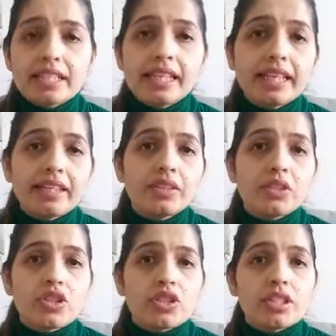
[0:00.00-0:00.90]
another layer
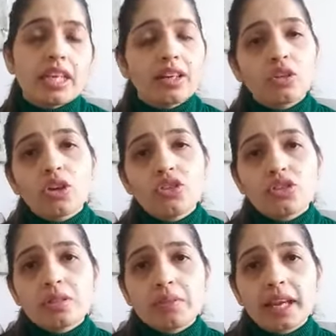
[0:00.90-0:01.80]
which is the
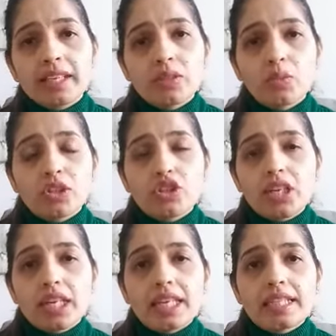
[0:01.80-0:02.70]
unconscious mind, which
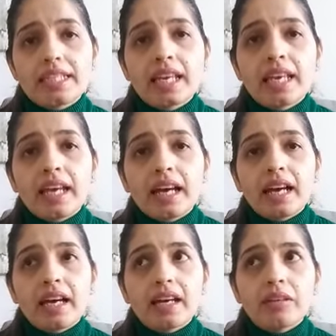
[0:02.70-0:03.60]
is
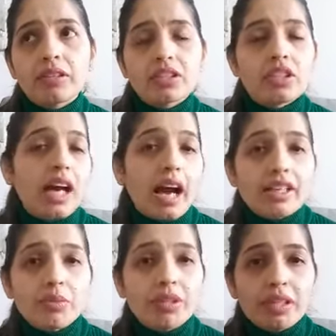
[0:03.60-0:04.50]
it
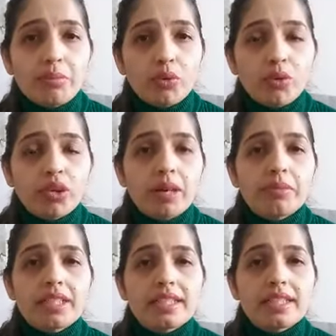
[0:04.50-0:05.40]
can't be
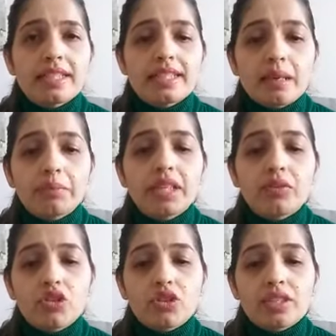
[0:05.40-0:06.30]
programmed. It's
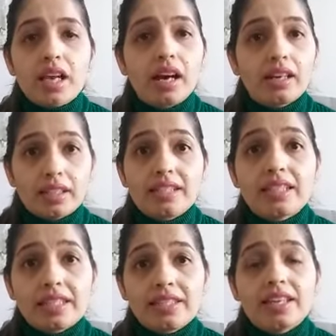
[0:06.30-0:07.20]
something which is hard.
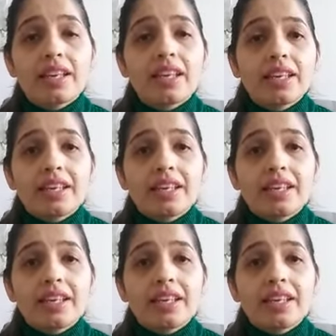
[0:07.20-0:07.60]
It's